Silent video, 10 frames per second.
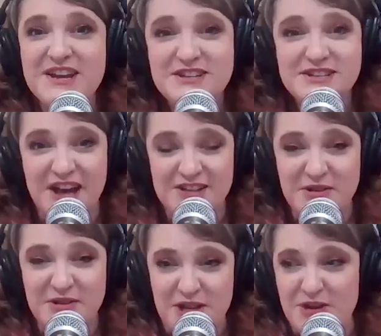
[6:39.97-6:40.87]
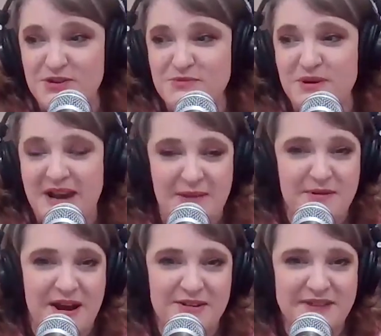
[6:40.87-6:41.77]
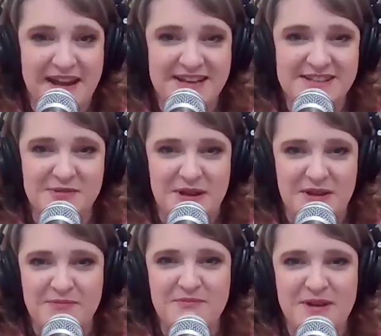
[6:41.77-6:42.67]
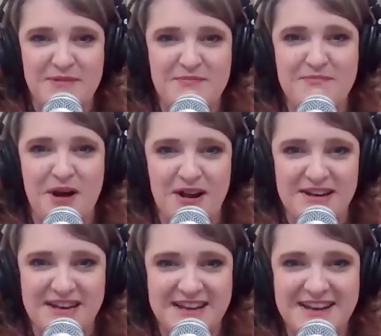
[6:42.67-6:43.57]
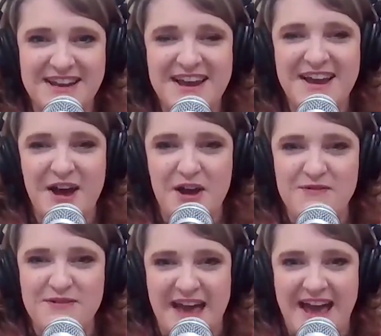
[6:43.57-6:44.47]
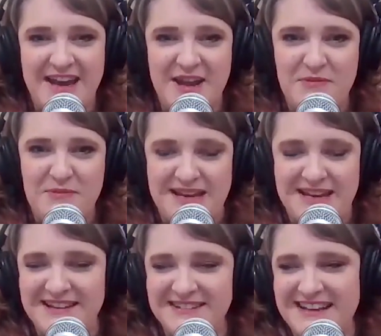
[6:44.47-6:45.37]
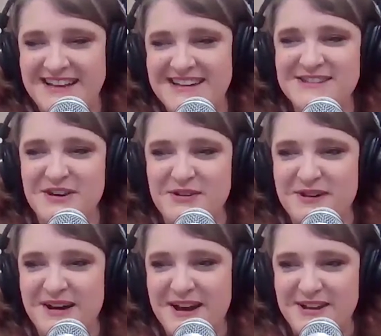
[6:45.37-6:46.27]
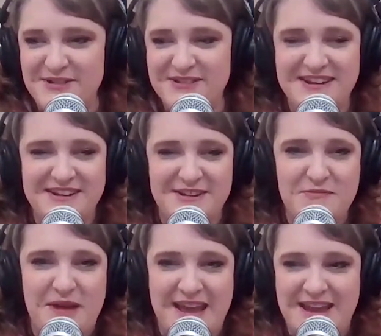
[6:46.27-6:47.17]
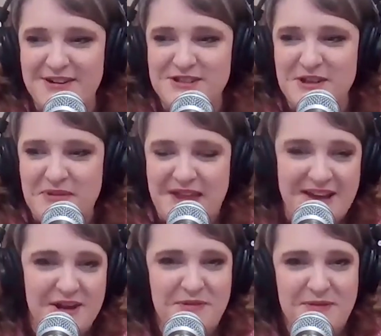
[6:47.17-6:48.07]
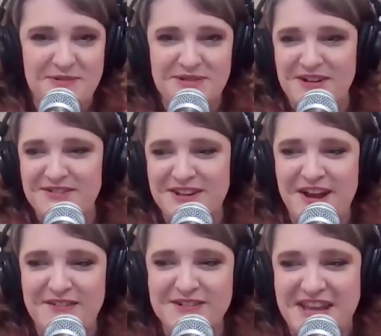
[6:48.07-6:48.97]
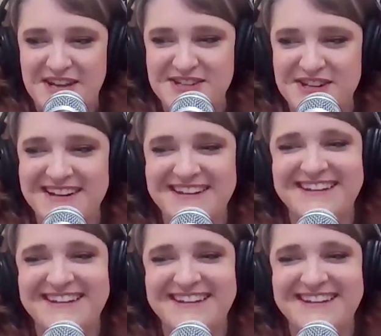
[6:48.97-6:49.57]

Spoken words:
she's also a huge Brene Brown fan. So we bonded over that immediately. So you may hear some of that come up along the conversation.